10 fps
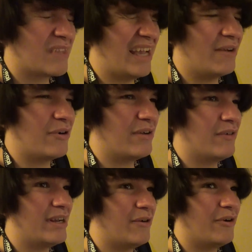And
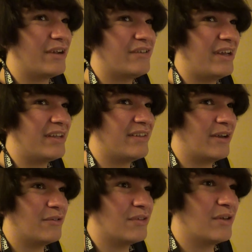right now we're actually heading
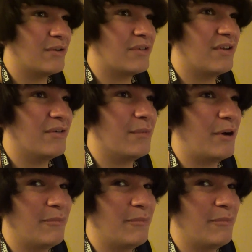down to the hotel room.